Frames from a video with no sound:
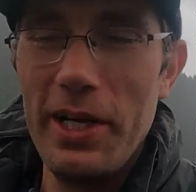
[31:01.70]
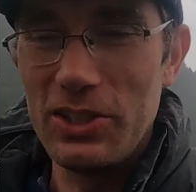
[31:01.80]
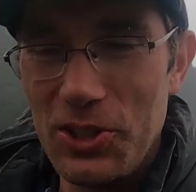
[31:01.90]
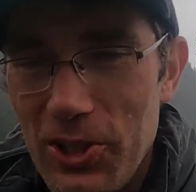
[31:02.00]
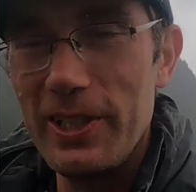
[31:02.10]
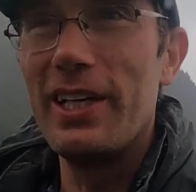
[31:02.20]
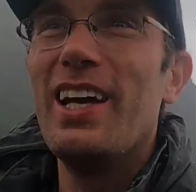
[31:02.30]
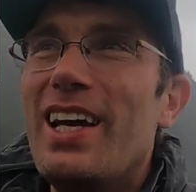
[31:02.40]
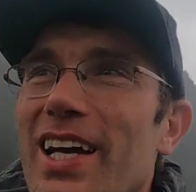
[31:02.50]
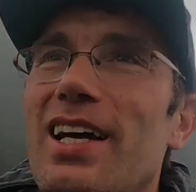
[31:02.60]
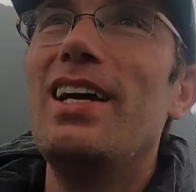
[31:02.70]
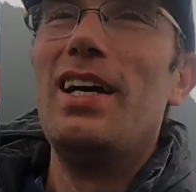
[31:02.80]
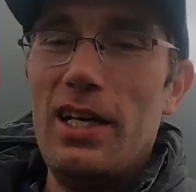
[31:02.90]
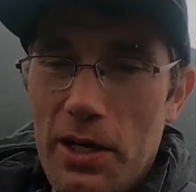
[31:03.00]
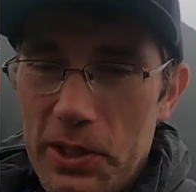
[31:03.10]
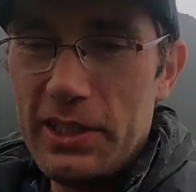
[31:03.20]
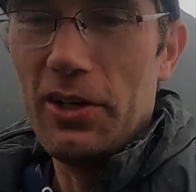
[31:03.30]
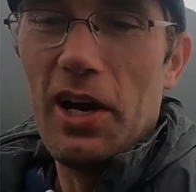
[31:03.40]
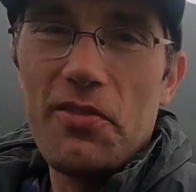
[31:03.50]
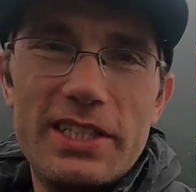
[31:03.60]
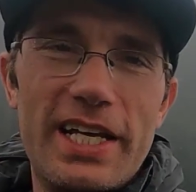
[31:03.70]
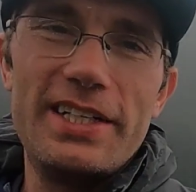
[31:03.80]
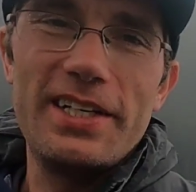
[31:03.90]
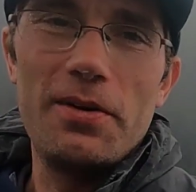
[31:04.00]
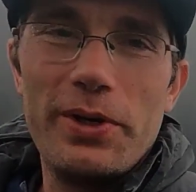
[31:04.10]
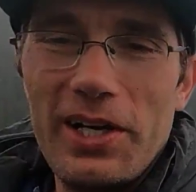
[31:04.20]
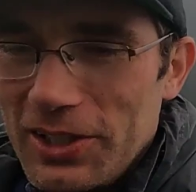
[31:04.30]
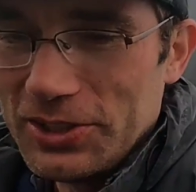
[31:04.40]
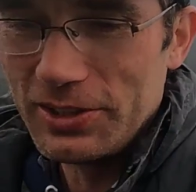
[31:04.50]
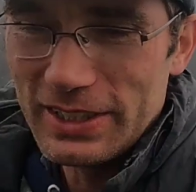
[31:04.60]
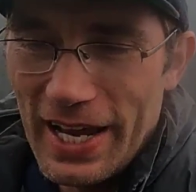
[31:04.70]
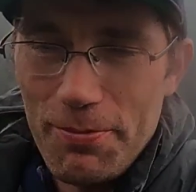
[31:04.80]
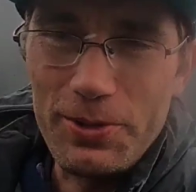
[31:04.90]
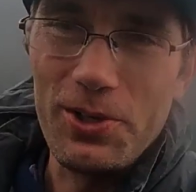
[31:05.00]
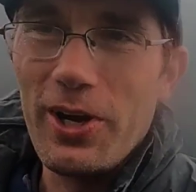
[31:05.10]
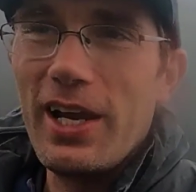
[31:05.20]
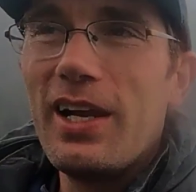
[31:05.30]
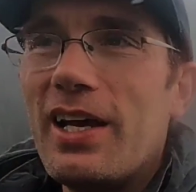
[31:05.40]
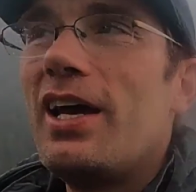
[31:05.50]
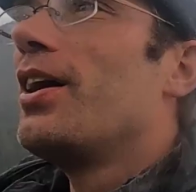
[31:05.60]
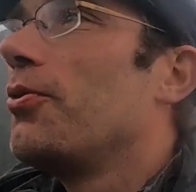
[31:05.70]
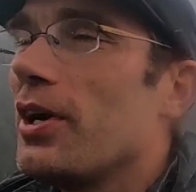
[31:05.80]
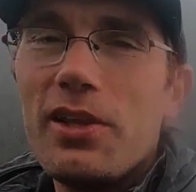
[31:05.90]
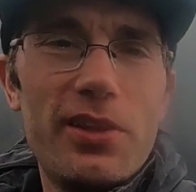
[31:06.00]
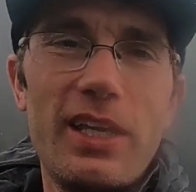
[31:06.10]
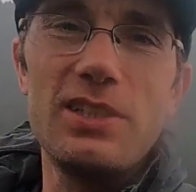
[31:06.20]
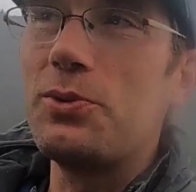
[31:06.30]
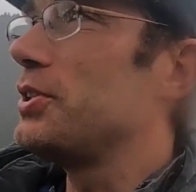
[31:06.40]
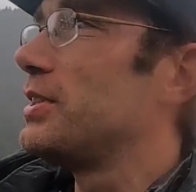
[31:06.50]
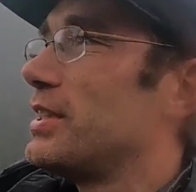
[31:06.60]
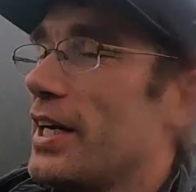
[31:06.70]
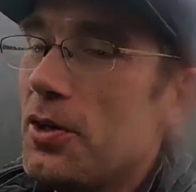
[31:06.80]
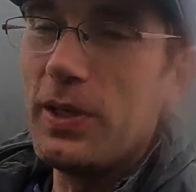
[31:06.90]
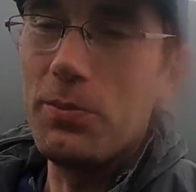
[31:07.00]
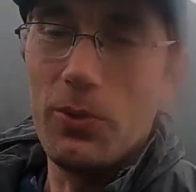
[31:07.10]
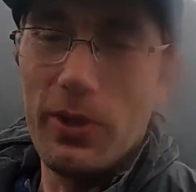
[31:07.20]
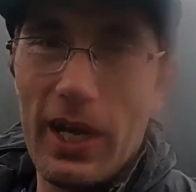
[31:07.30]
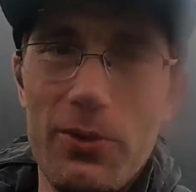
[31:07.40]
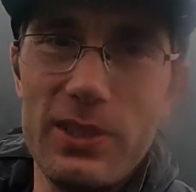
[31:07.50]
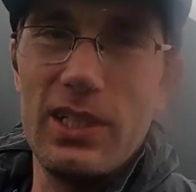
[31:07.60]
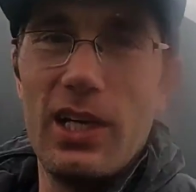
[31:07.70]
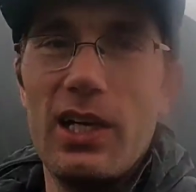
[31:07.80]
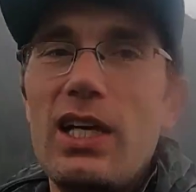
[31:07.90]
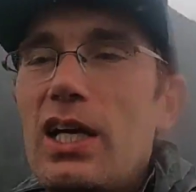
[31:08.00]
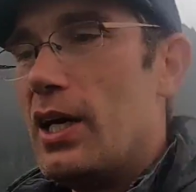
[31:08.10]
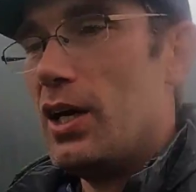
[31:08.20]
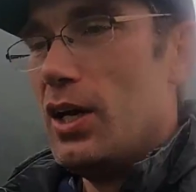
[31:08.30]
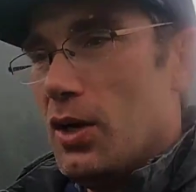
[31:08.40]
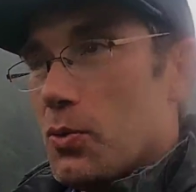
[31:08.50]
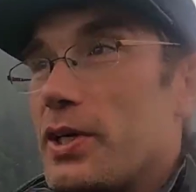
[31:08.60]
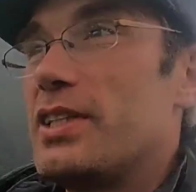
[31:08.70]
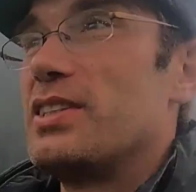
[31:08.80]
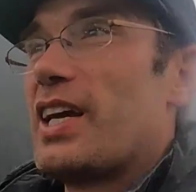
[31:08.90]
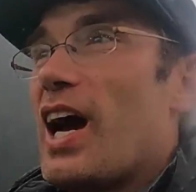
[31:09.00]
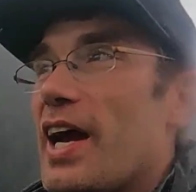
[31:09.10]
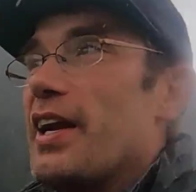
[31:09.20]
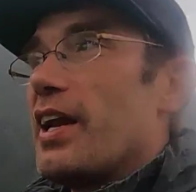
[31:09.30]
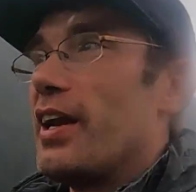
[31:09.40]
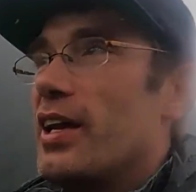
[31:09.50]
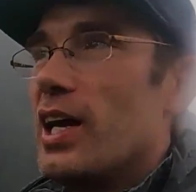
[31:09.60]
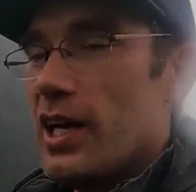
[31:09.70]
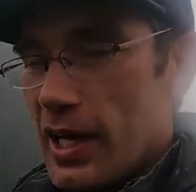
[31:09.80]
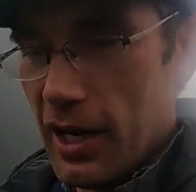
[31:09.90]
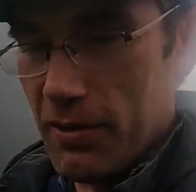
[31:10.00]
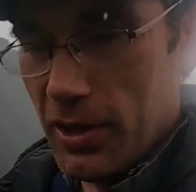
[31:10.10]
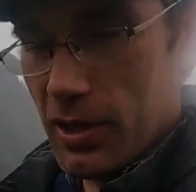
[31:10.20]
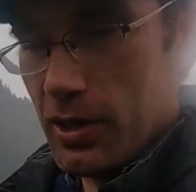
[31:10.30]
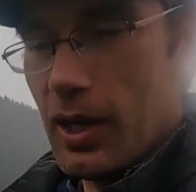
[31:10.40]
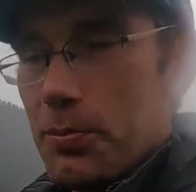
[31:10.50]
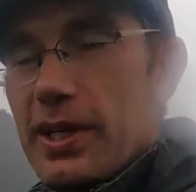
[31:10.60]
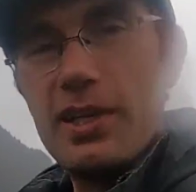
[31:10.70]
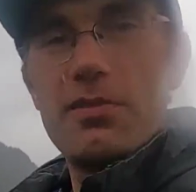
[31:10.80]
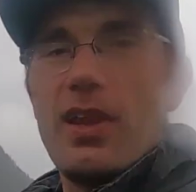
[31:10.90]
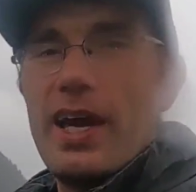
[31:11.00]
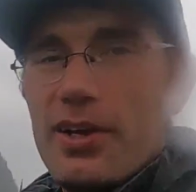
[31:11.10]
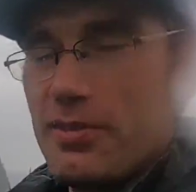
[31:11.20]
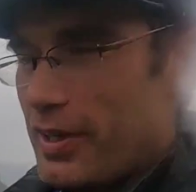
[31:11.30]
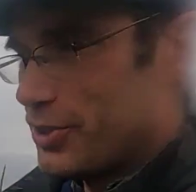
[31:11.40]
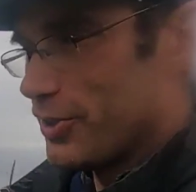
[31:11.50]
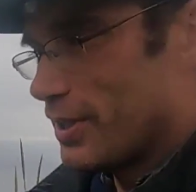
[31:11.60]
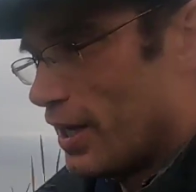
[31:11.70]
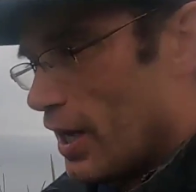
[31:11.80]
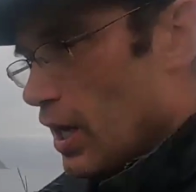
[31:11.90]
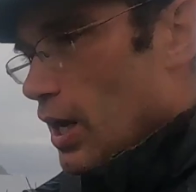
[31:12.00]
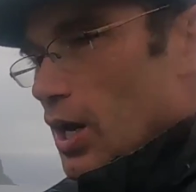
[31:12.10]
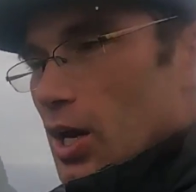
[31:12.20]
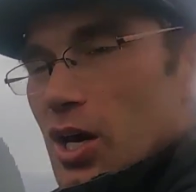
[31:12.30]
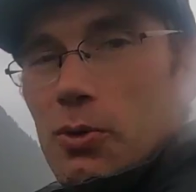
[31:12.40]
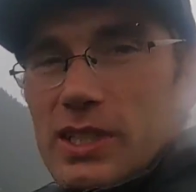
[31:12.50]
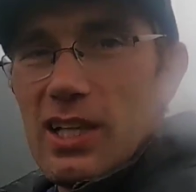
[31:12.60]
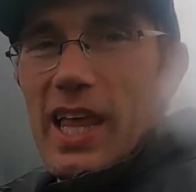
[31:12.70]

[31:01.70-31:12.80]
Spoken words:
minutes early, and we still have our tent up, but it also just happened to rain. One of the things we used to tell people when I was worked as a guide and had a company to fly out adventures was the